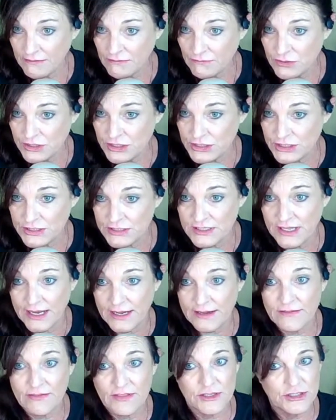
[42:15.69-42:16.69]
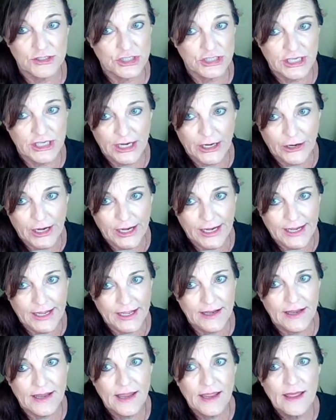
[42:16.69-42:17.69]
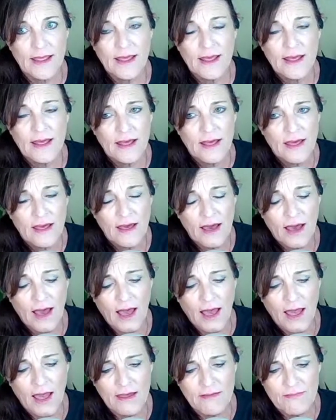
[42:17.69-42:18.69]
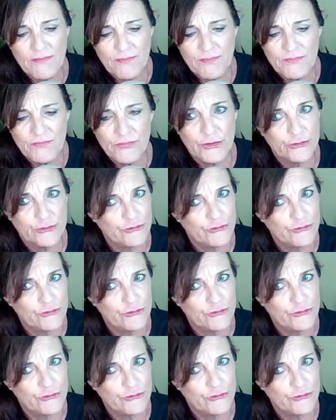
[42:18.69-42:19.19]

which is like the chariot, the